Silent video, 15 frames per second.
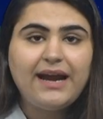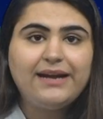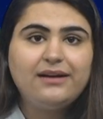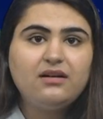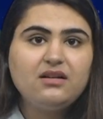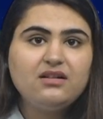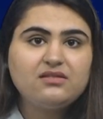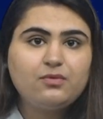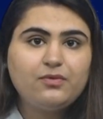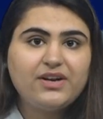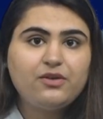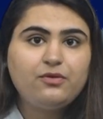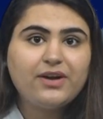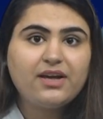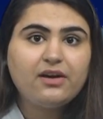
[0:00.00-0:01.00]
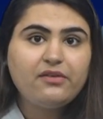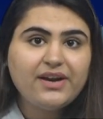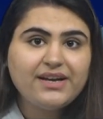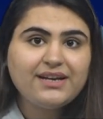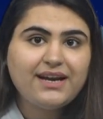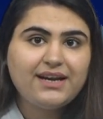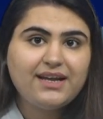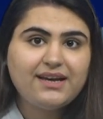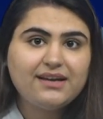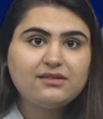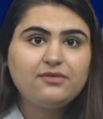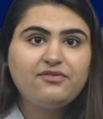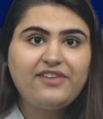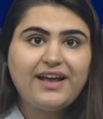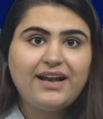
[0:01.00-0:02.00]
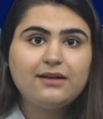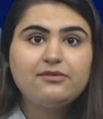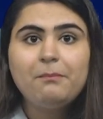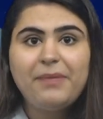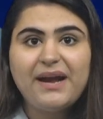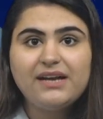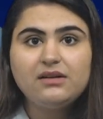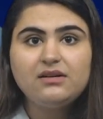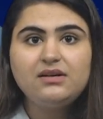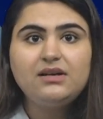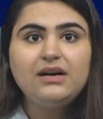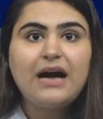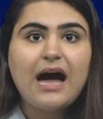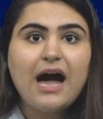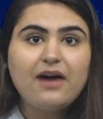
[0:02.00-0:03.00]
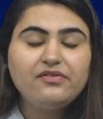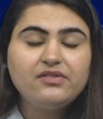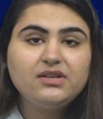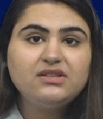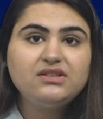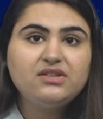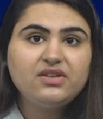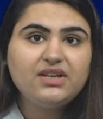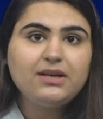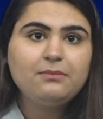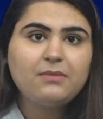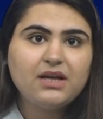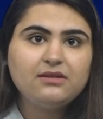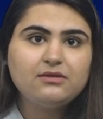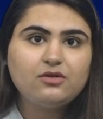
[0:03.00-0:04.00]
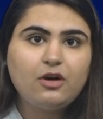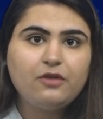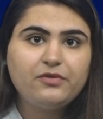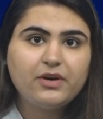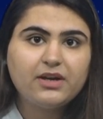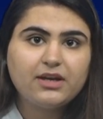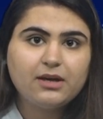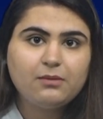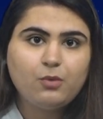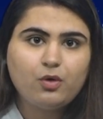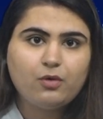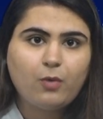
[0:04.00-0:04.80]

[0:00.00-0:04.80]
Adults with recurrent headaches felt better after three months of drinking more